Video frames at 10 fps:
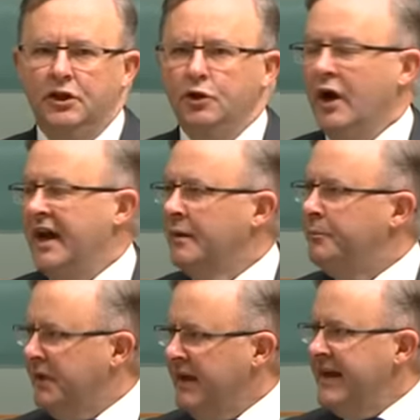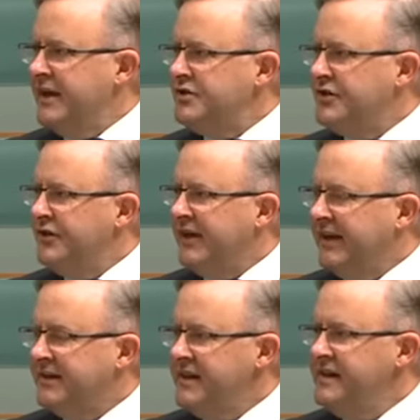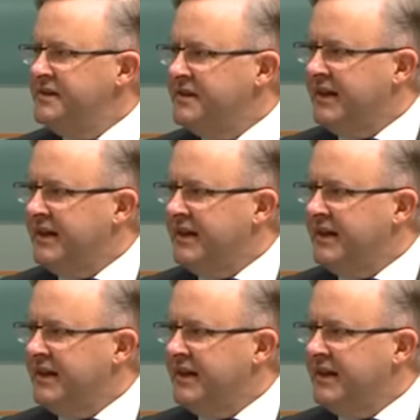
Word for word: who had a plan to get into